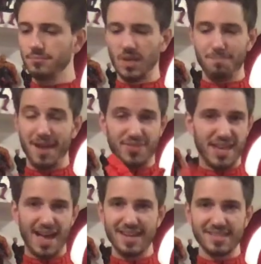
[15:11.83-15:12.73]
made the
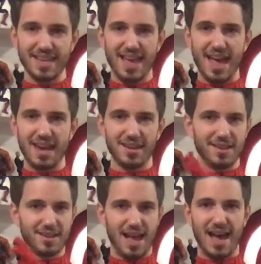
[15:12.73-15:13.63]
eyes again,
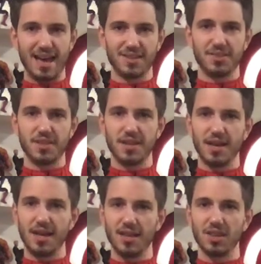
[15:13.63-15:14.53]
added
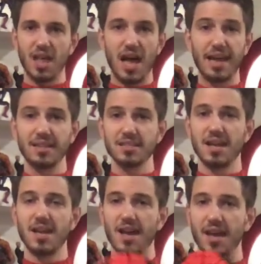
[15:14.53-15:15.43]
the lines,
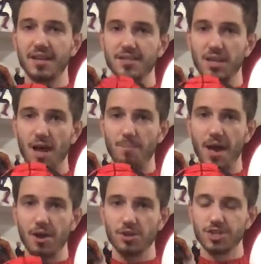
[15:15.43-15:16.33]
and it's a lot
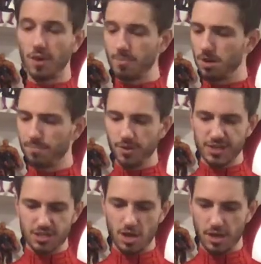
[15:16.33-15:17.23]
better. So I'm going to put
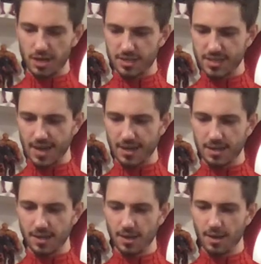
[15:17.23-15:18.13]
this on in a
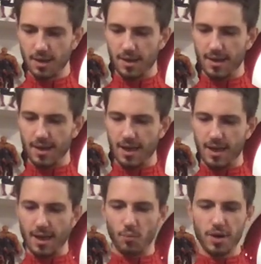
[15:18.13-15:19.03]
second.
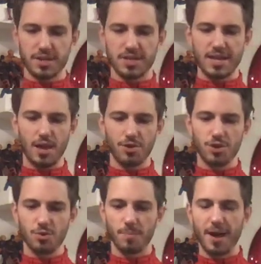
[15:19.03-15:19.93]
I wanted to tell
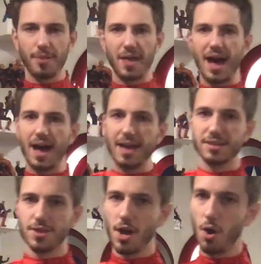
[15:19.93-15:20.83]
you about the eyes,
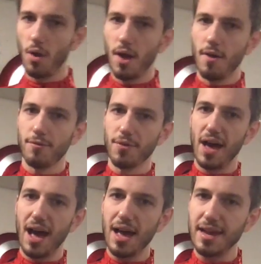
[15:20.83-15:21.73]
though. For
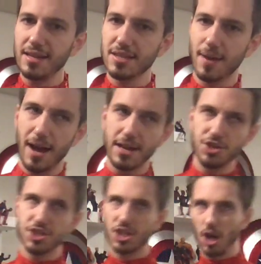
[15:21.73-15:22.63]
the eyes, I
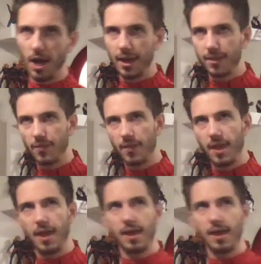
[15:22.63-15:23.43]
just got a,